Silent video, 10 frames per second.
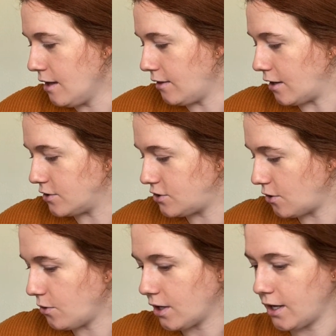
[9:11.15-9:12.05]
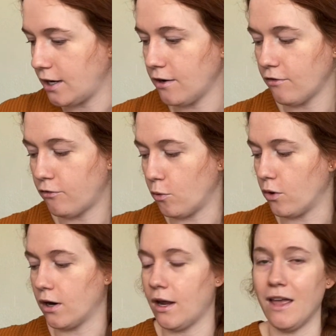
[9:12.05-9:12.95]
They are so good
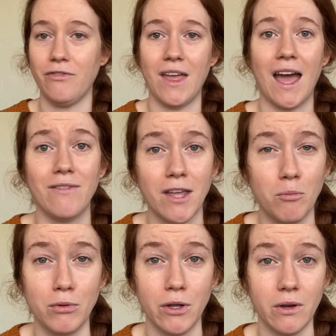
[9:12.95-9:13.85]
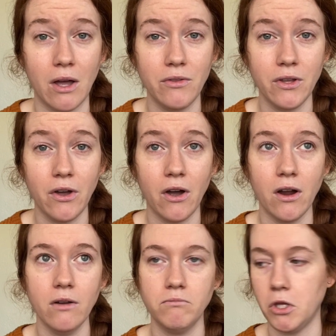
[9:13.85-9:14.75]
for if they have like a blowout in the car,
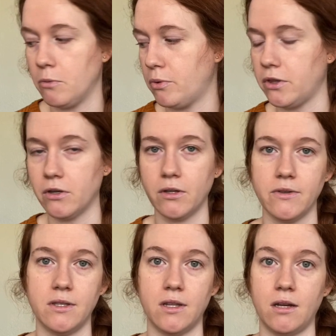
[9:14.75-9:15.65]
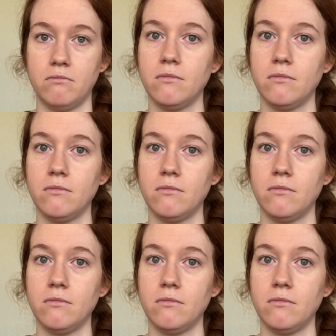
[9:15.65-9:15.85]
you can put their clothes in there.